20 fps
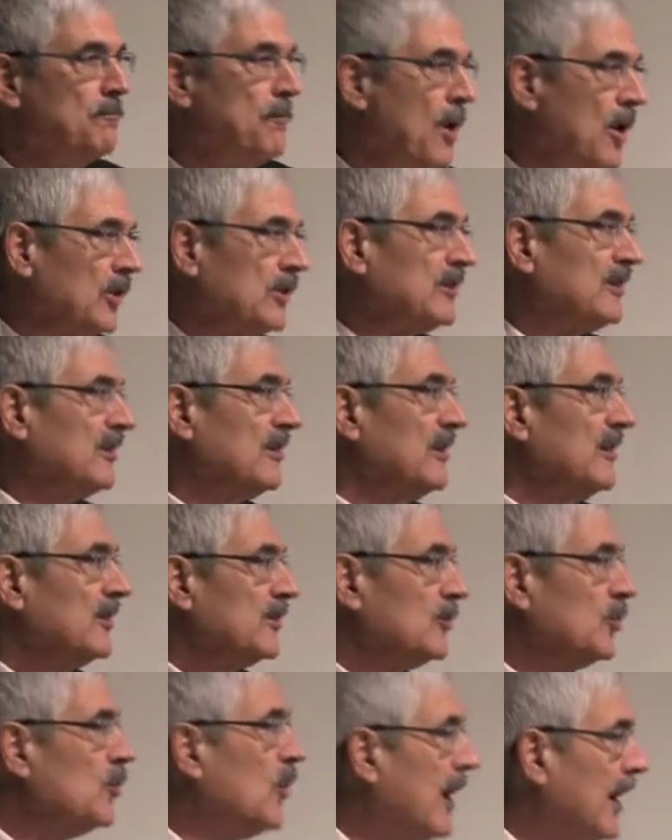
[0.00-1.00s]
bought
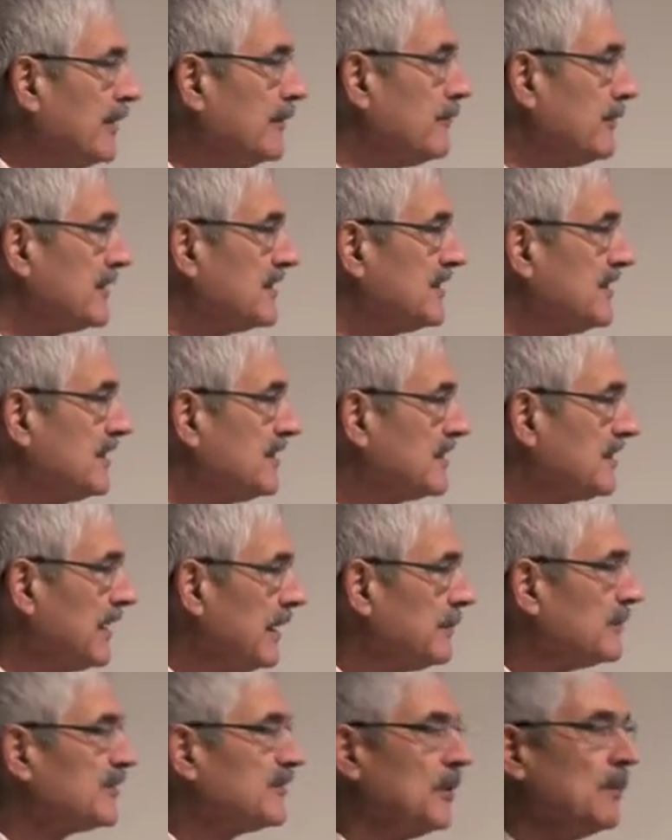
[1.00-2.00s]
200
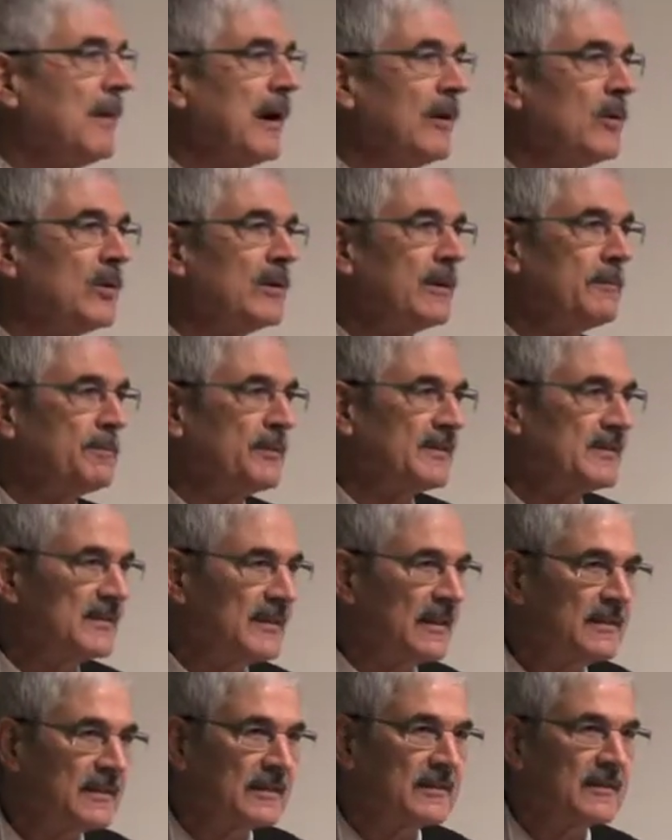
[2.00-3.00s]
systems from our
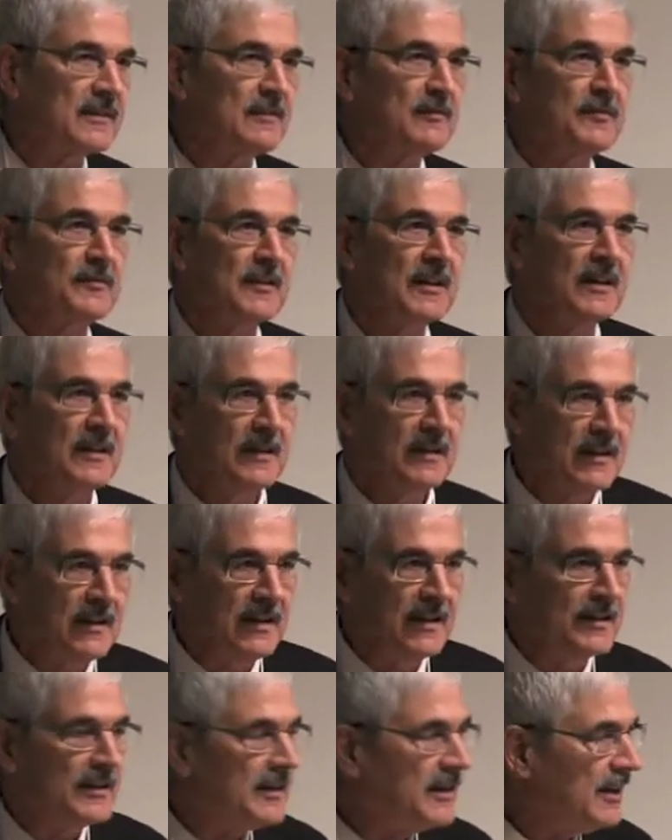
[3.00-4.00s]
representative
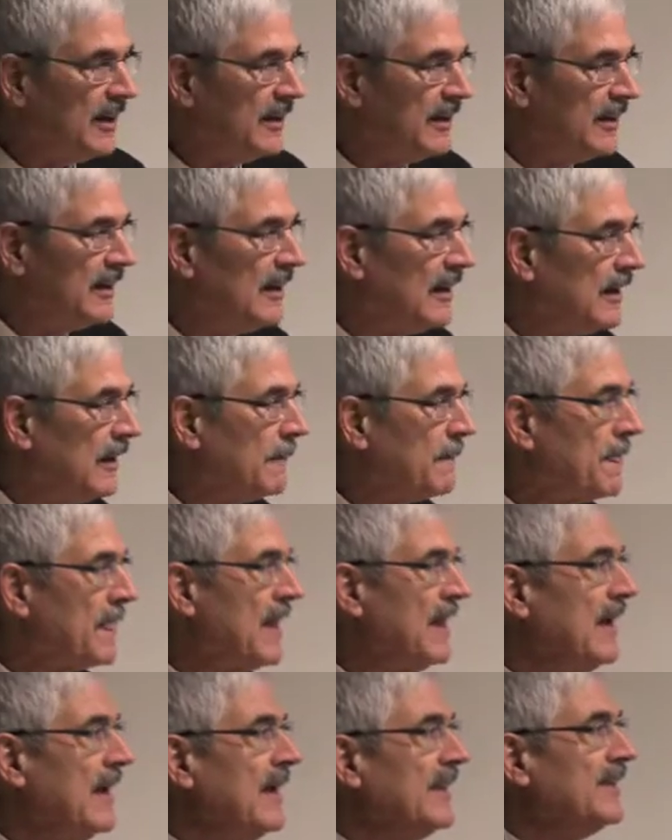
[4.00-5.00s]
in Kenya
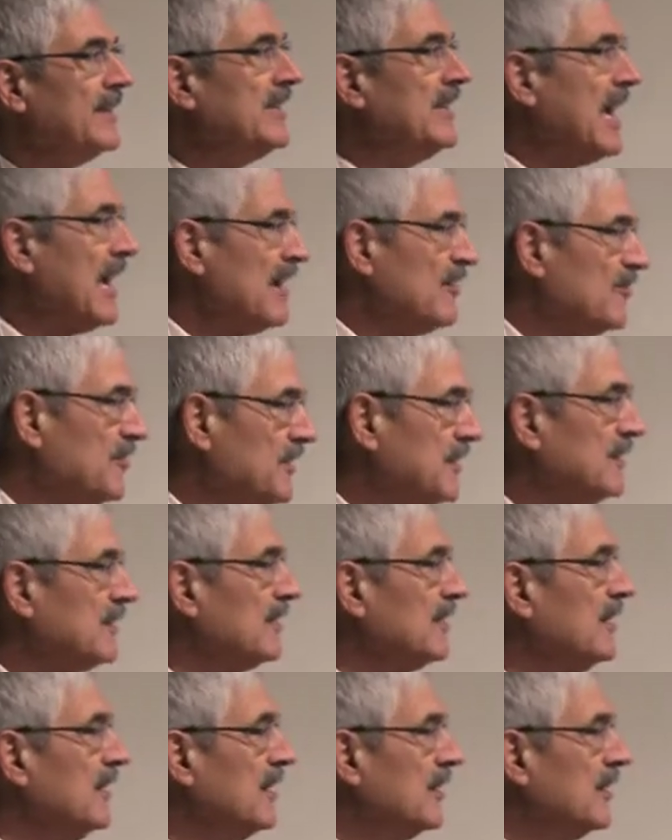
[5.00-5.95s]
and gave it